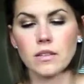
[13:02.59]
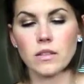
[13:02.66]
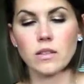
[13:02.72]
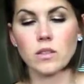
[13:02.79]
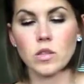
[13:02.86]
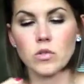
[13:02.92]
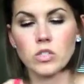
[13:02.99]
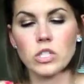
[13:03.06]

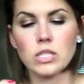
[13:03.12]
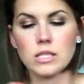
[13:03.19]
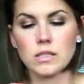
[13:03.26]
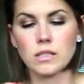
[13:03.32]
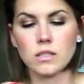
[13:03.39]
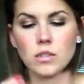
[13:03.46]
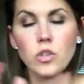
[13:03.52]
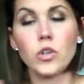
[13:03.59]
lotion,
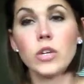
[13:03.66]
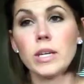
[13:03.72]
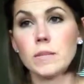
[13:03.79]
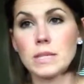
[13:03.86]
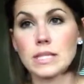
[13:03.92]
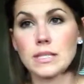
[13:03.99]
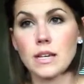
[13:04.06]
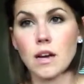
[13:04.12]
the cream
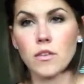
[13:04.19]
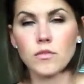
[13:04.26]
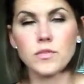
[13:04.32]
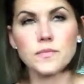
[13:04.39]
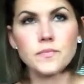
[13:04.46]
itself,